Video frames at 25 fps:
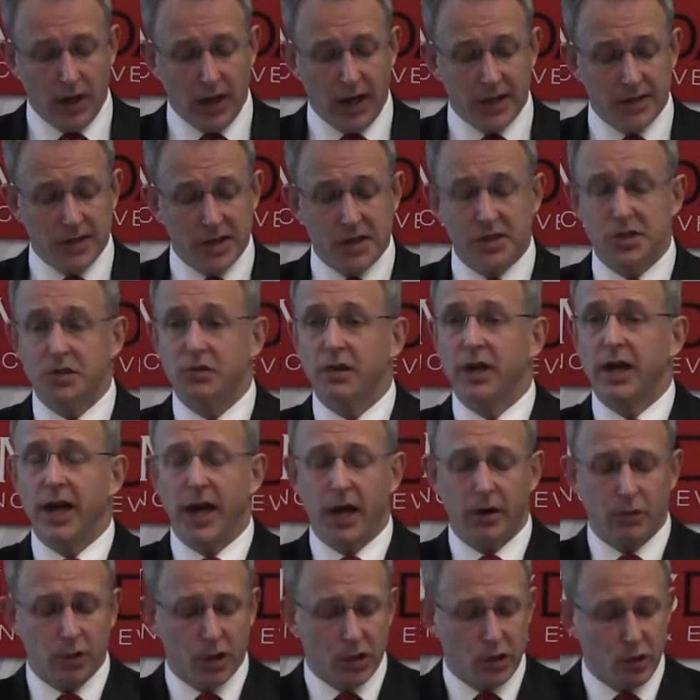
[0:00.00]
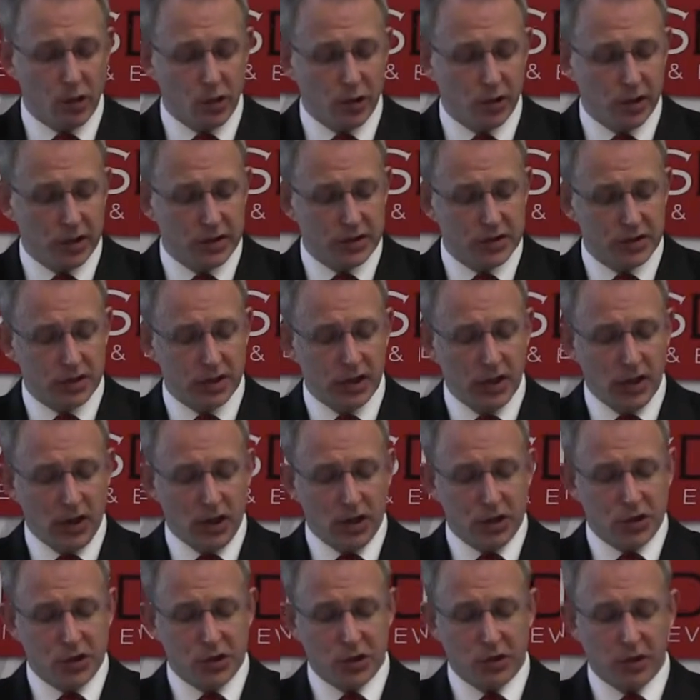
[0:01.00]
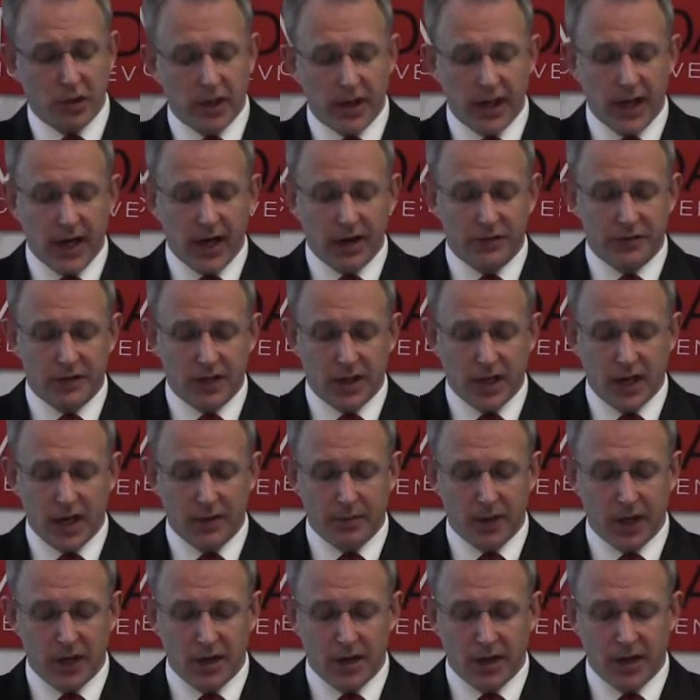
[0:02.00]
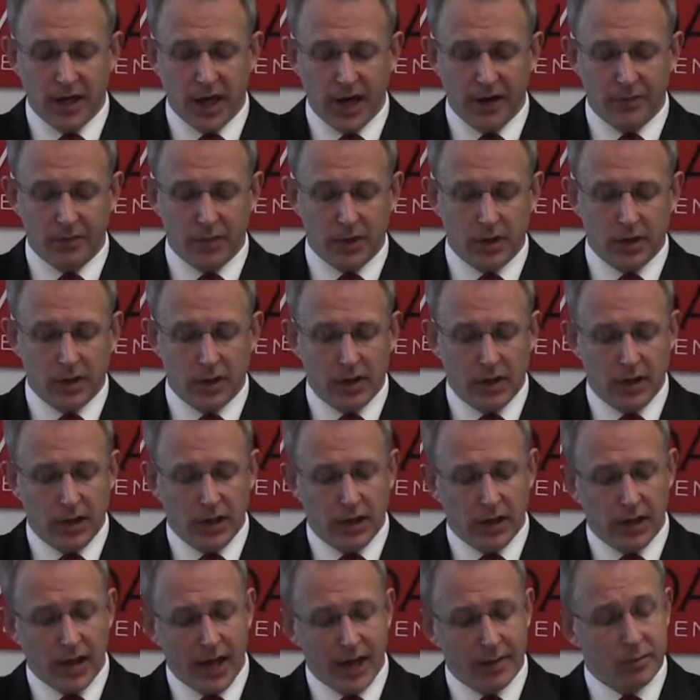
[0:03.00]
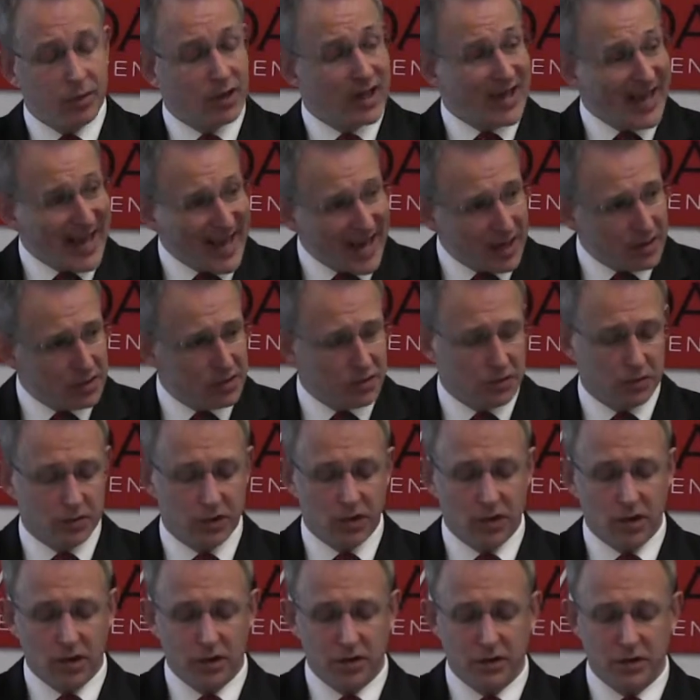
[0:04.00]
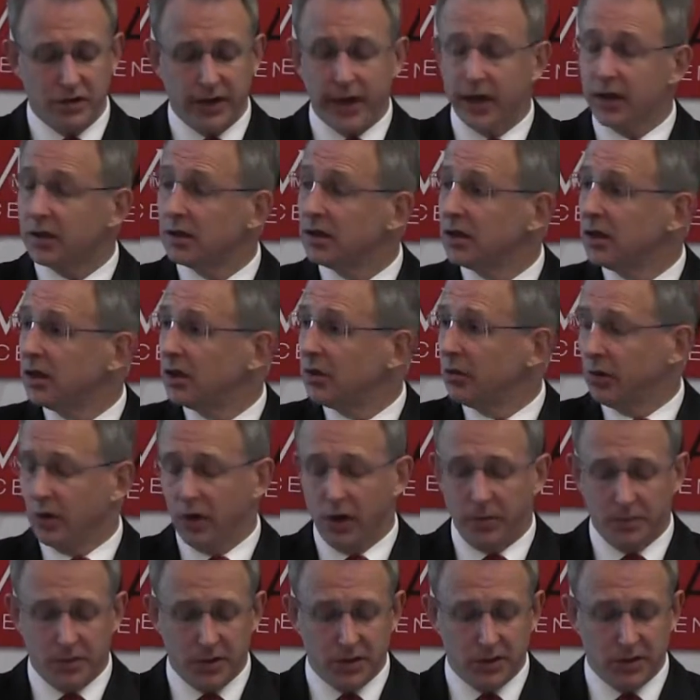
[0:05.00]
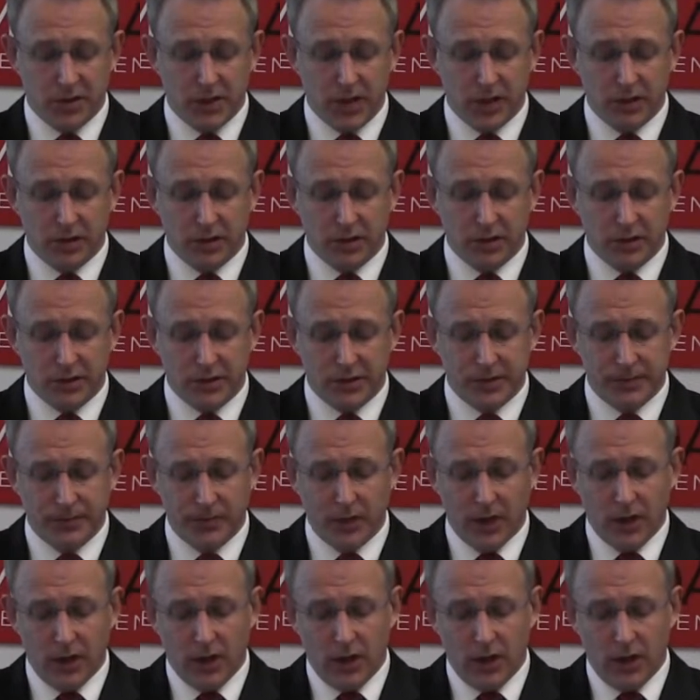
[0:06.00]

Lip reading: As history now records, shortly after coming into government, Labor cancelled the contract with Optus and Elders.